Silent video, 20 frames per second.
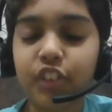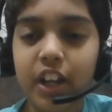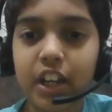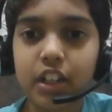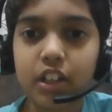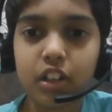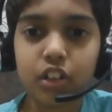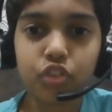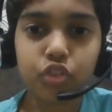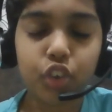
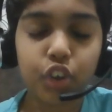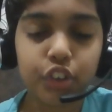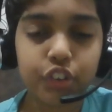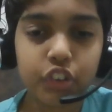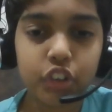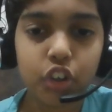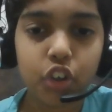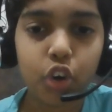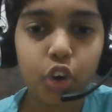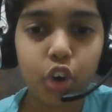and it was
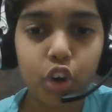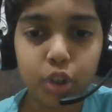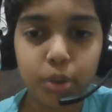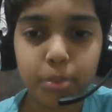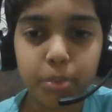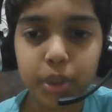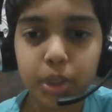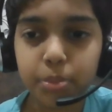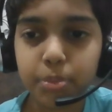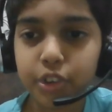a
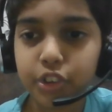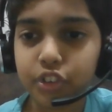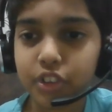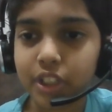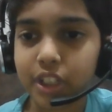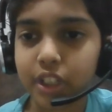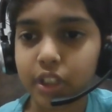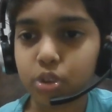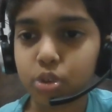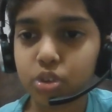horrible
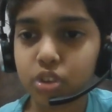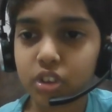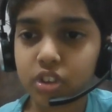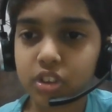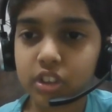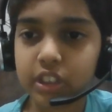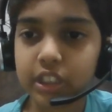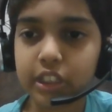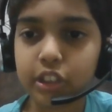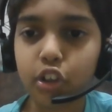mistake. You
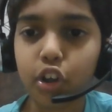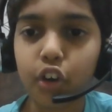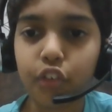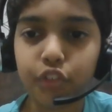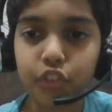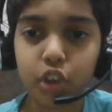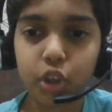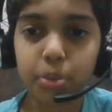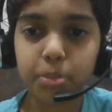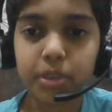just seal
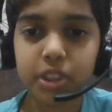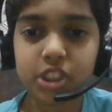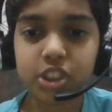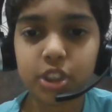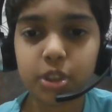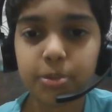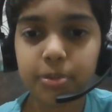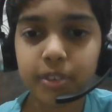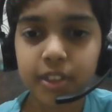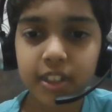off your
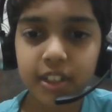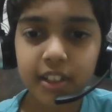bishop.